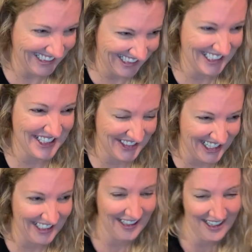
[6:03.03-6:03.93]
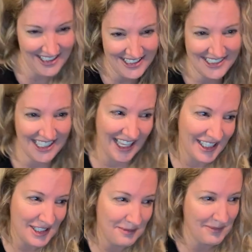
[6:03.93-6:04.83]
that's right.
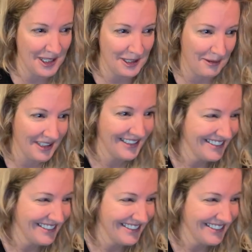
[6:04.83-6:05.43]
Ice baby.